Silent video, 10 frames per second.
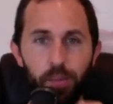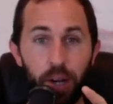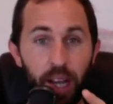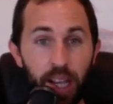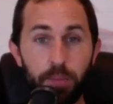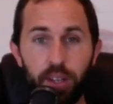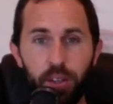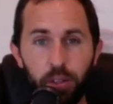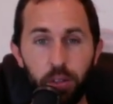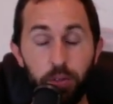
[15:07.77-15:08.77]
But I am
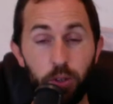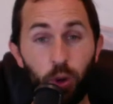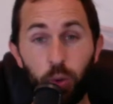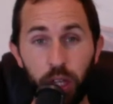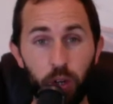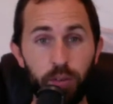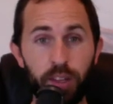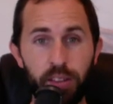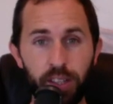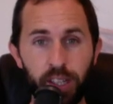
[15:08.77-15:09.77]
telling you, if you don't get over
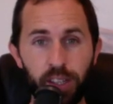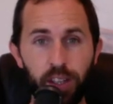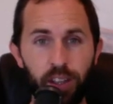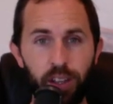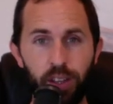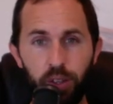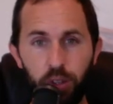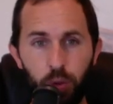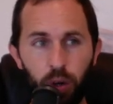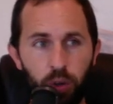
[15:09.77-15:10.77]
that thing,
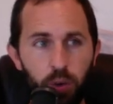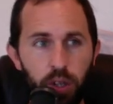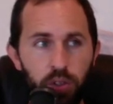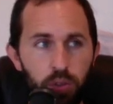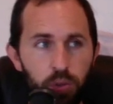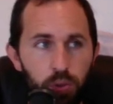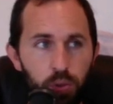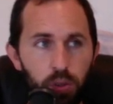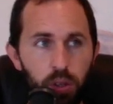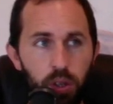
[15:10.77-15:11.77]
you are going to